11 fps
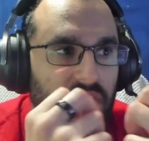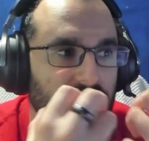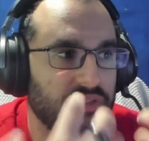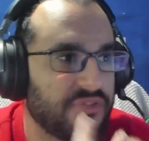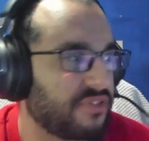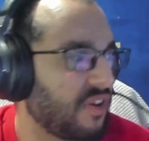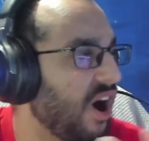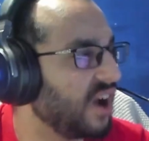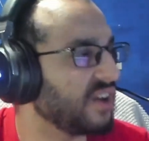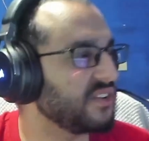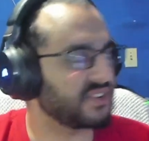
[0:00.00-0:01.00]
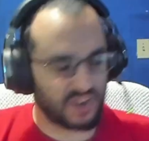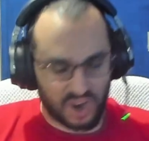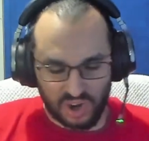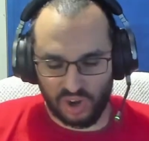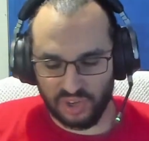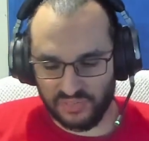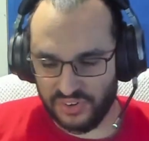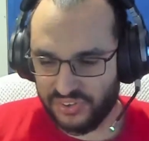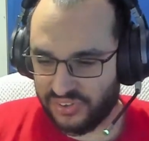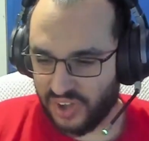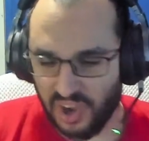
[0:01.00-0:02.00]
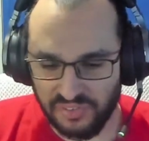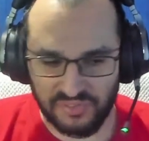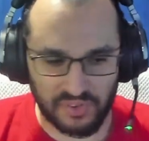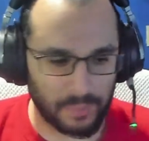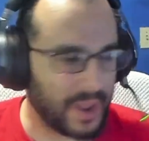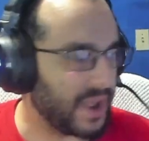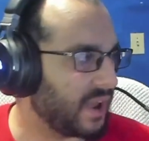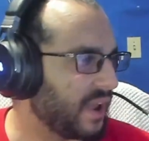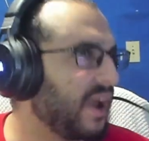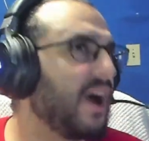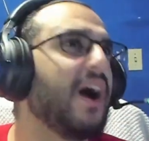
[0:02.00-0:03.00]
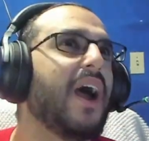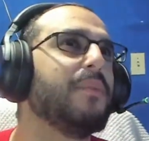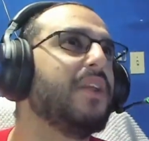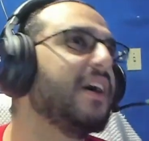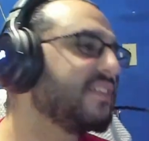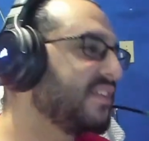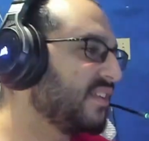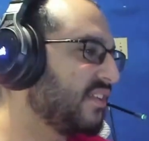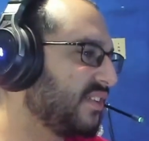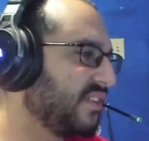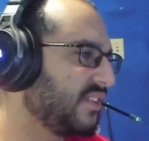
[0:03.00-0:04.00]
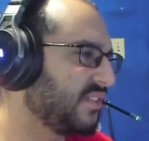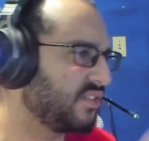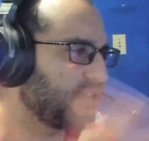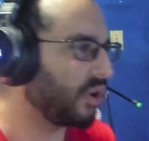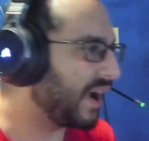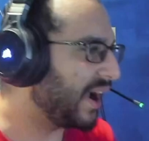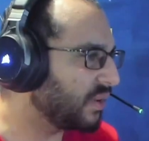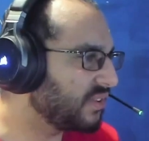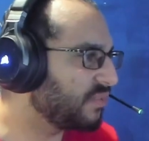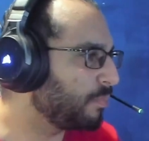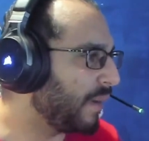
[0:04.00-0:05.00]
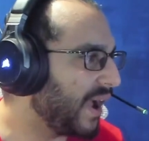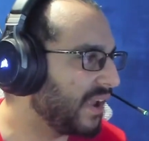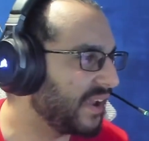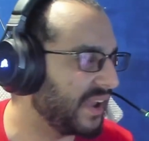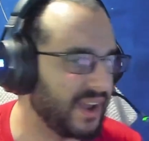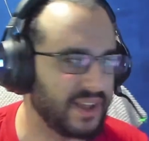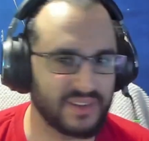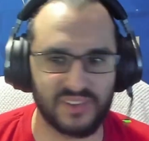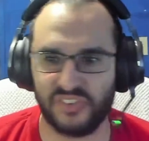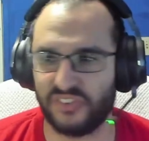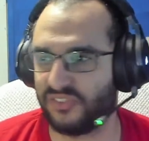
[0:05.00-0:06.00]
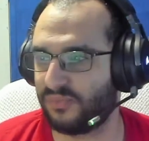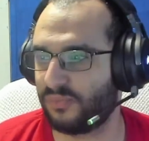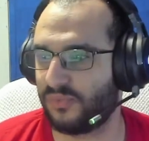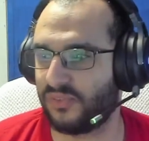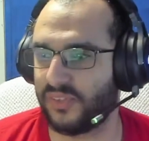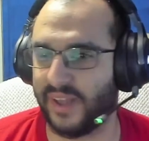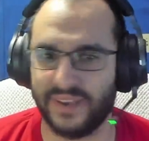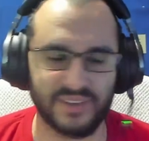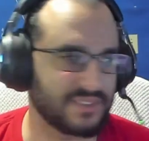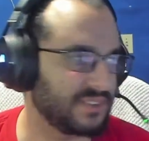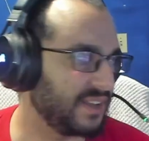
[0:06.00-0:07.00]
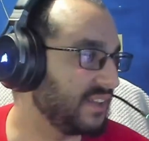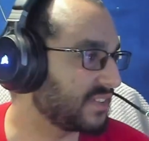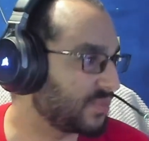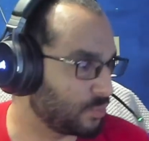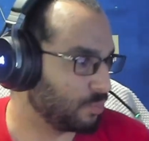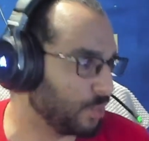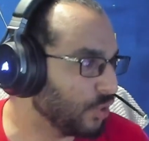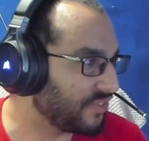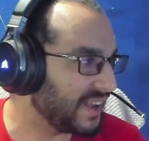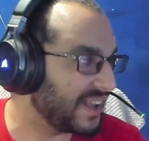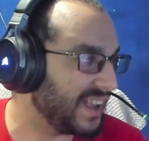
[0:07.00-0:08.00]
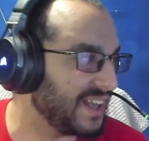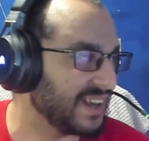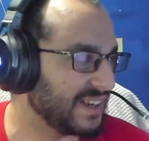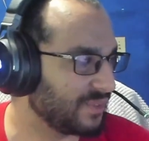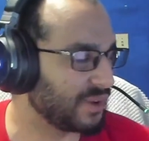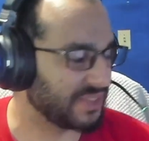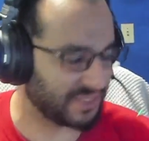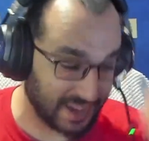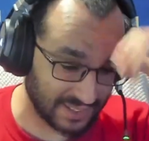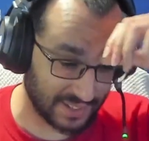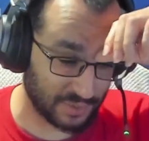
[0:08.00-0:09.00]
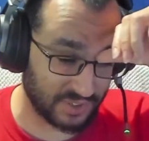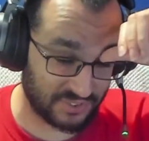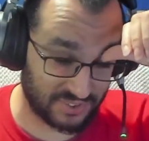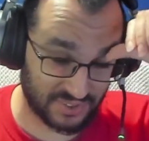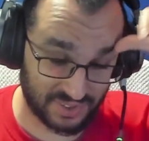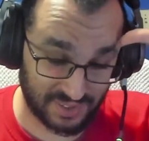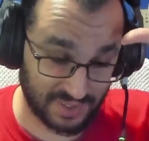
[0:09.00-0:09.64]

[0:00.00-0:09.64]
Frost got all of her stuff from Aminette's storehouse back and is moving in with Caitlyn, which